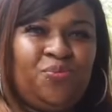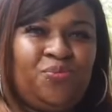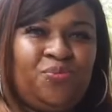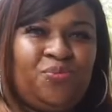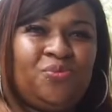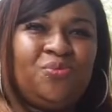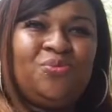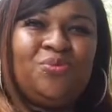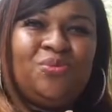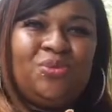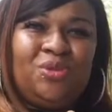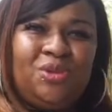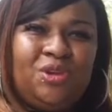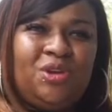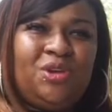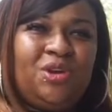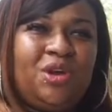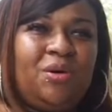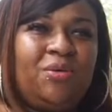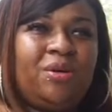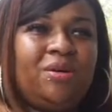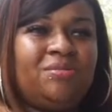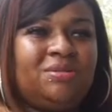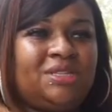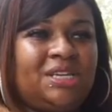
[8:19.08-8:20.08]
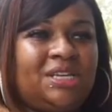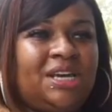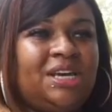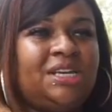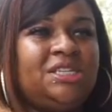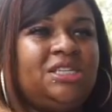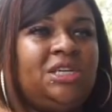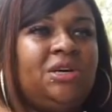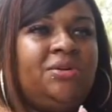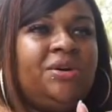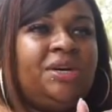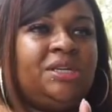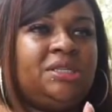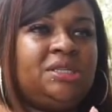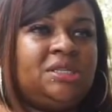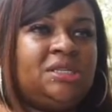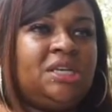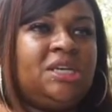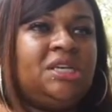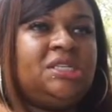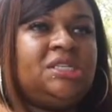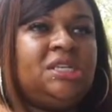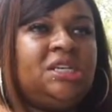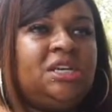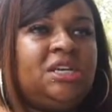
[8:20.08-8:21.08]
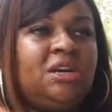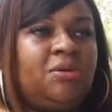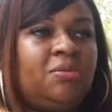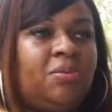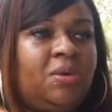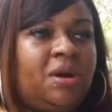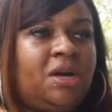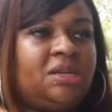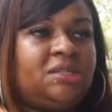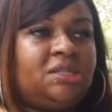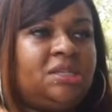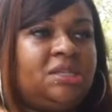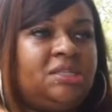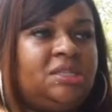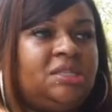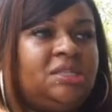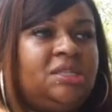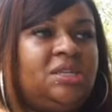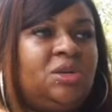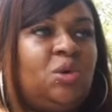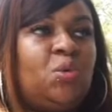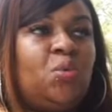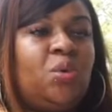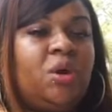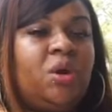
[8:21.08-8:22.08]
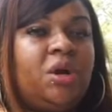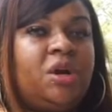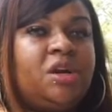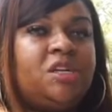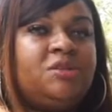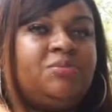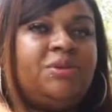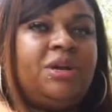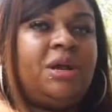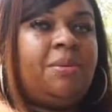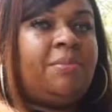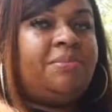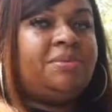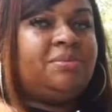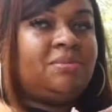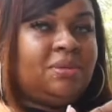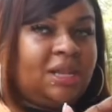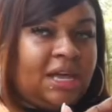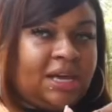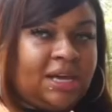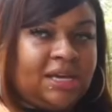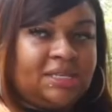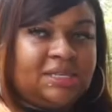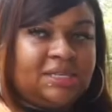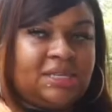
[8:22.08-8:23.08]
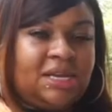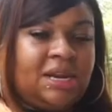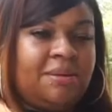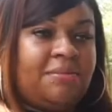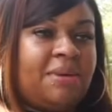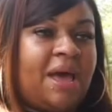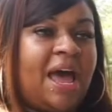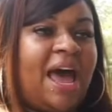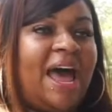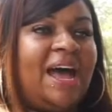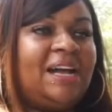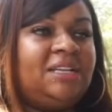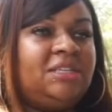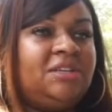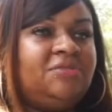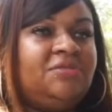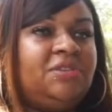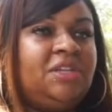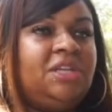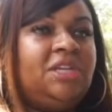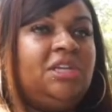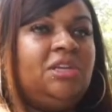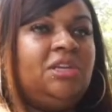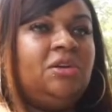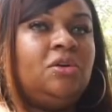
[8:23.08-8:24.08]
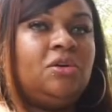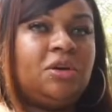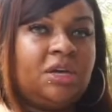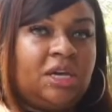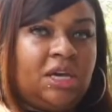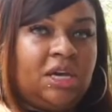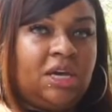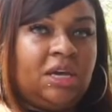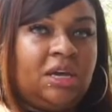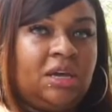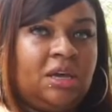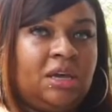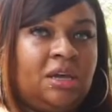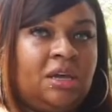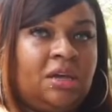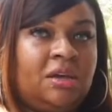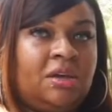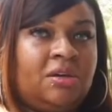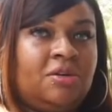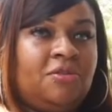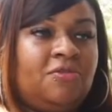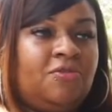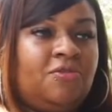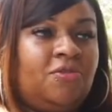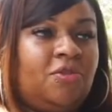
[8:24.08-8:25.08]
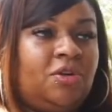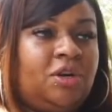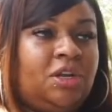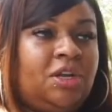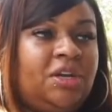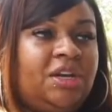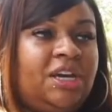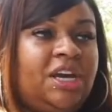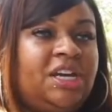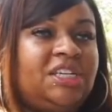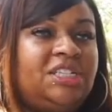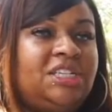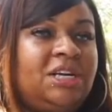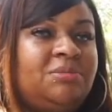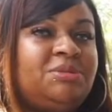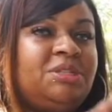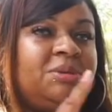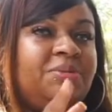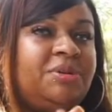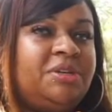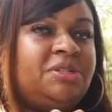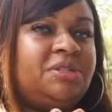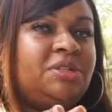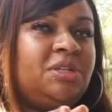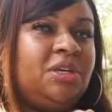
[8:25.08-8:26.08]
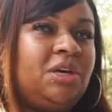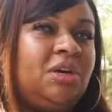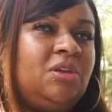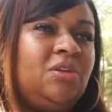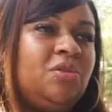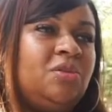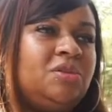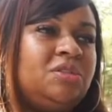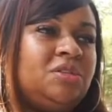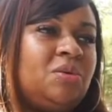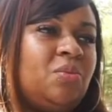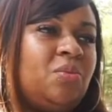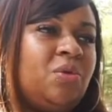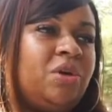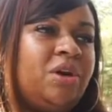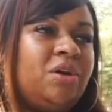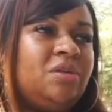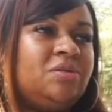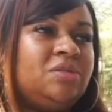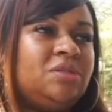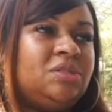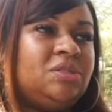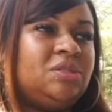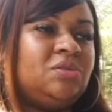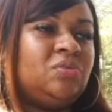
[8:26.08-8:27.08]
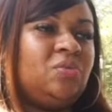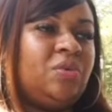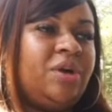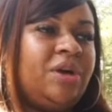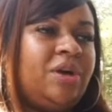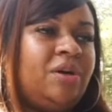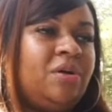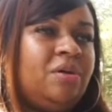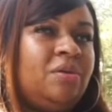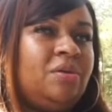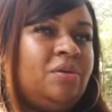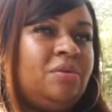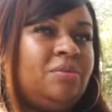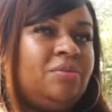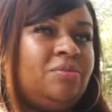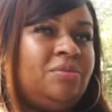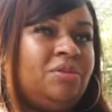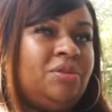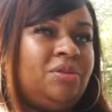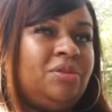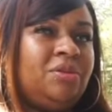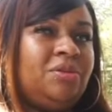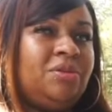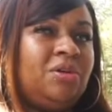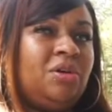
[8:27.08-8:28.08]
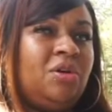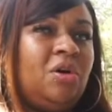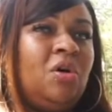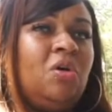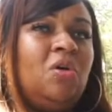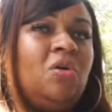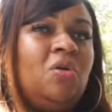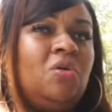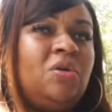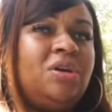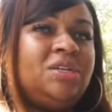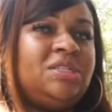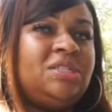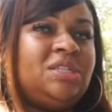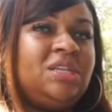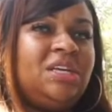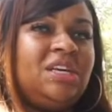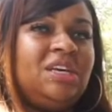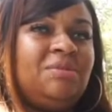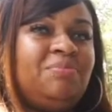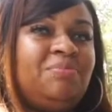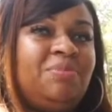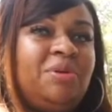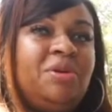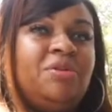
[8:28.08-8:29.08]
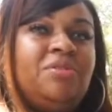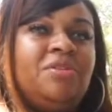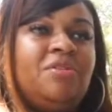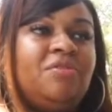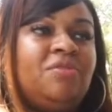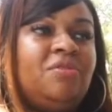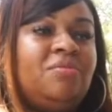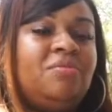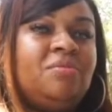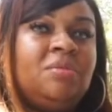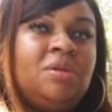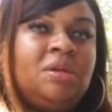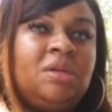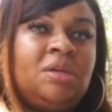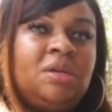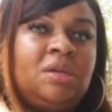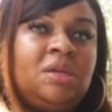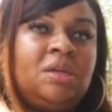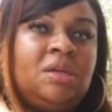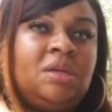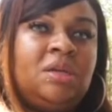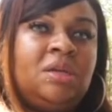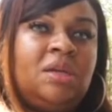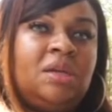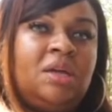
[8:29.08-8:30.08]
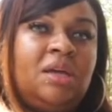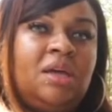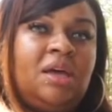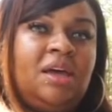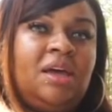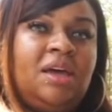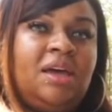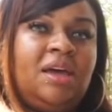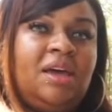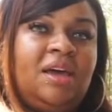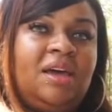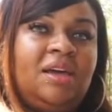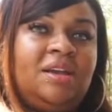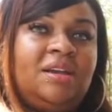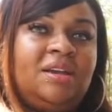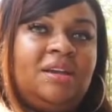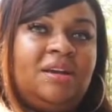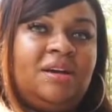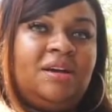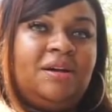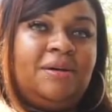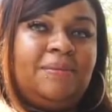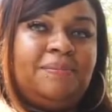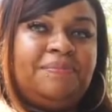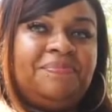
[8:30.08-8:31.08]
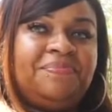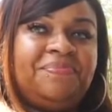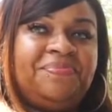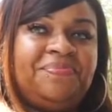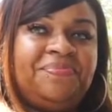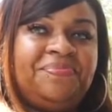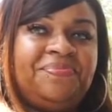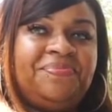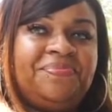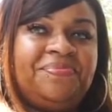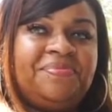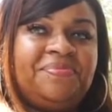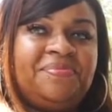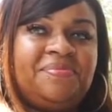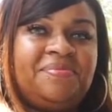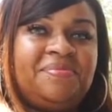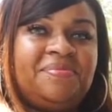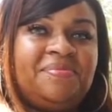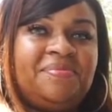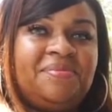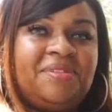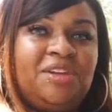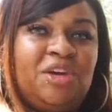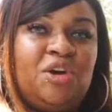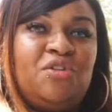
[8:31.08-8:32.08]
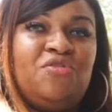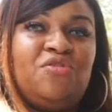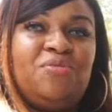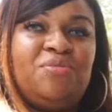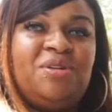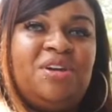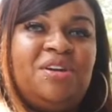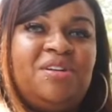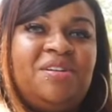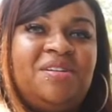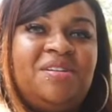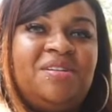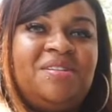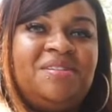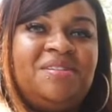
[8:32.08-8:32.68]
Yeah. You know what I'm saying? So it's in the process, it's in the works, but like I said, I'm actively looking for a location. I'm supposed to go look somewhere else as well. The goal is to get both of them and go from there.